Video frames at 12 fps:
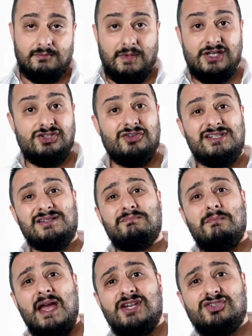Make sure it's
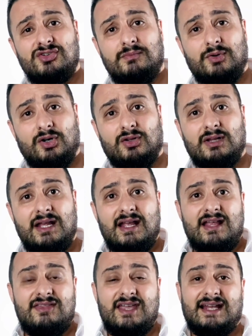measurable,
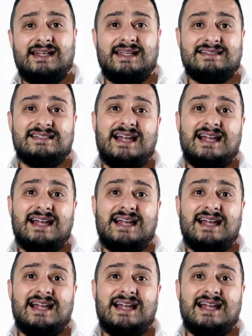that it's